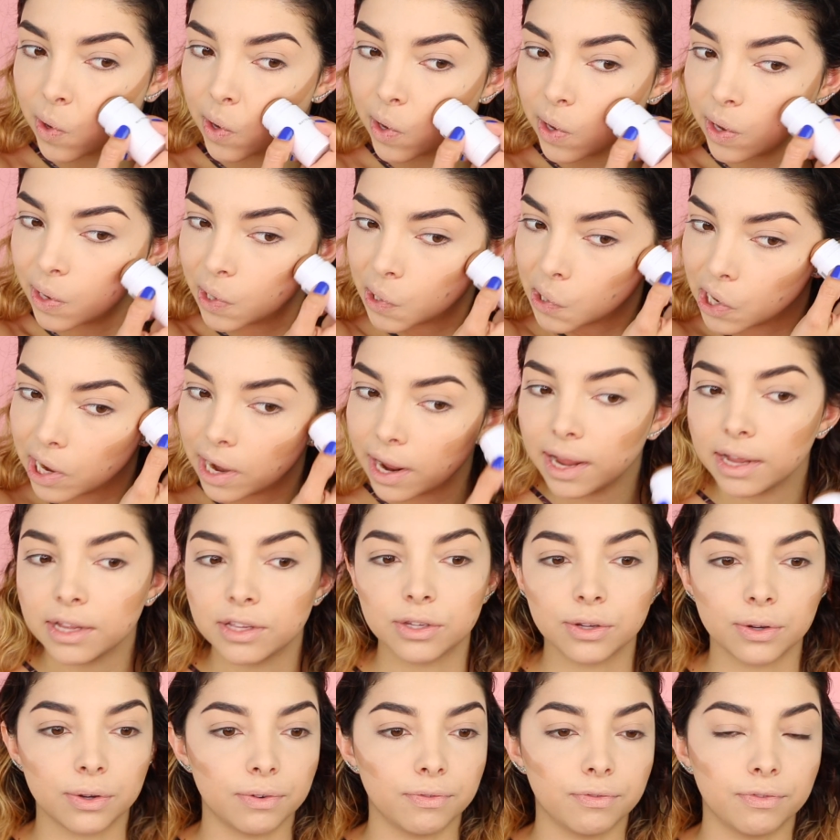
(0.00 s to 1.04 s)
It glides
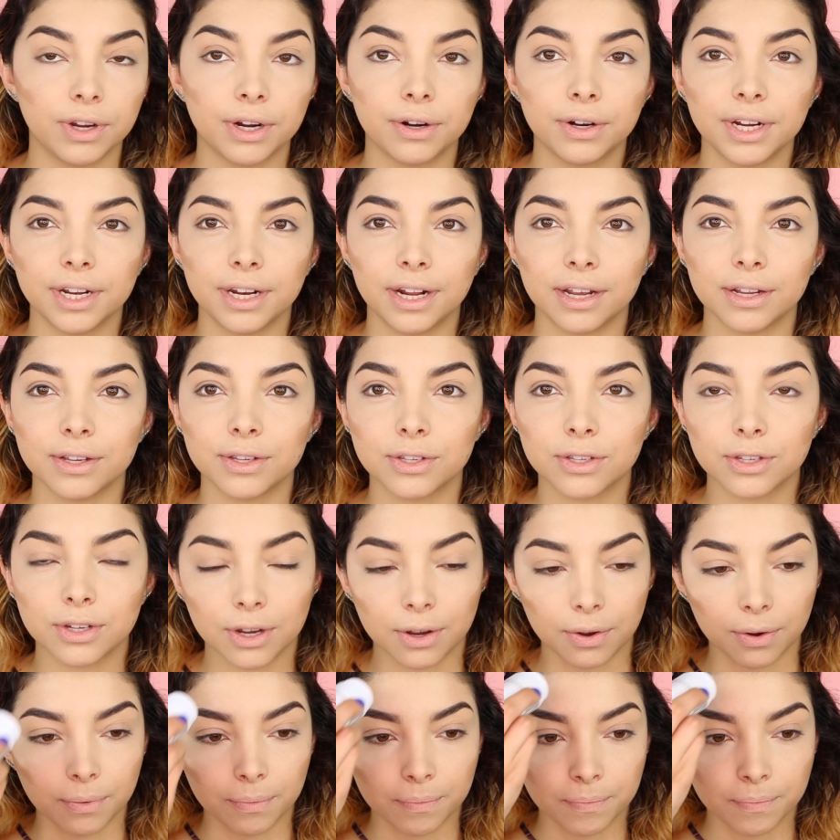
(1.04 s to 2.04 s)
on very nice too.